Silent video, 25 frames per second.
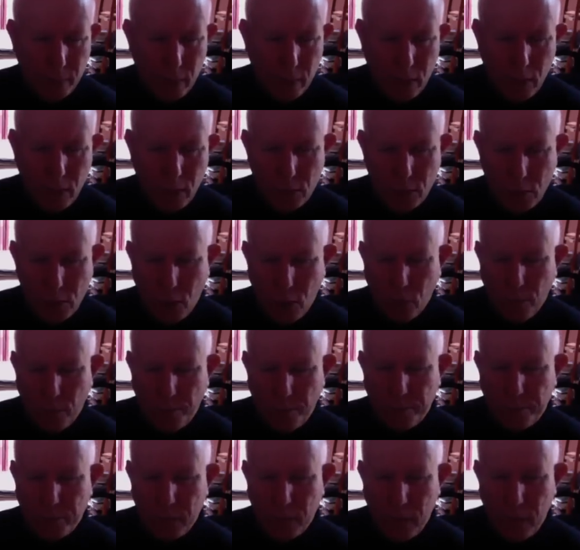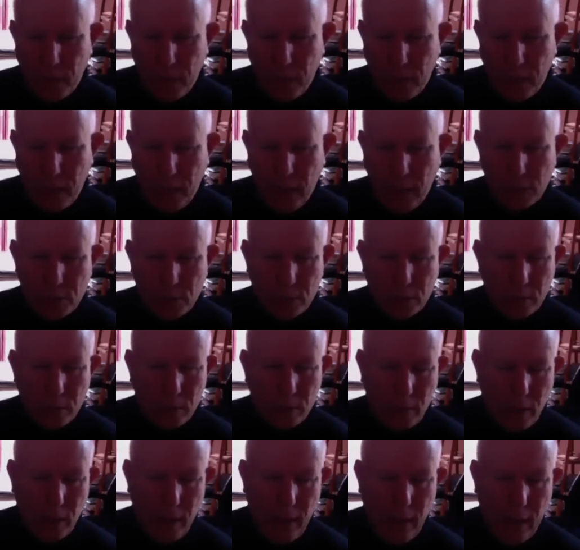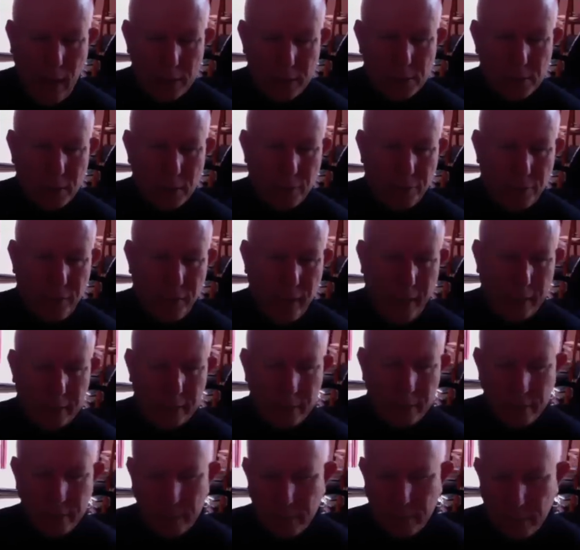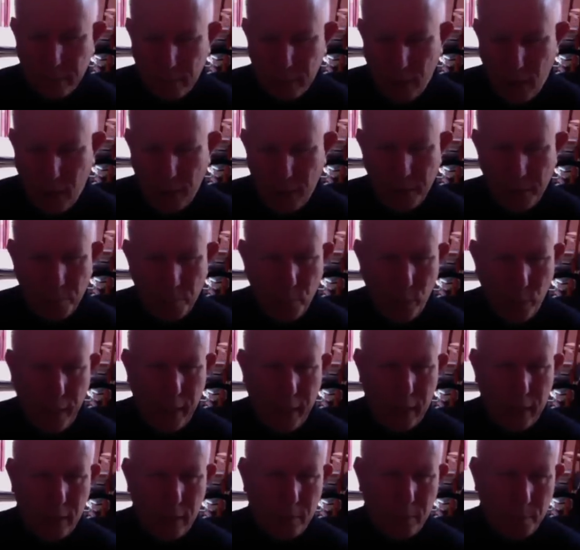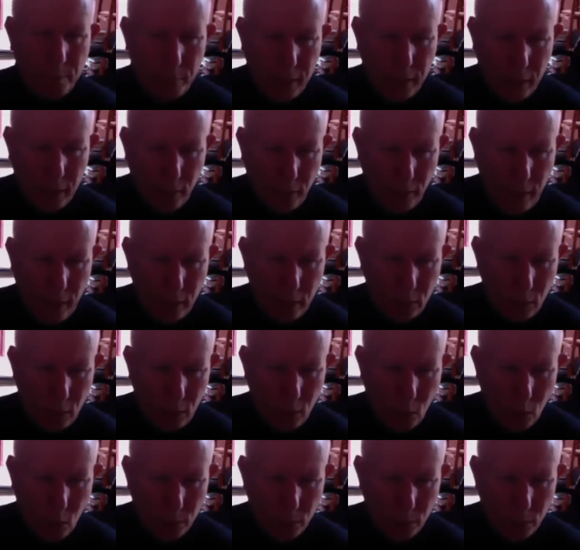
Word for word: So, yes, it has an effect on the brain being around gold.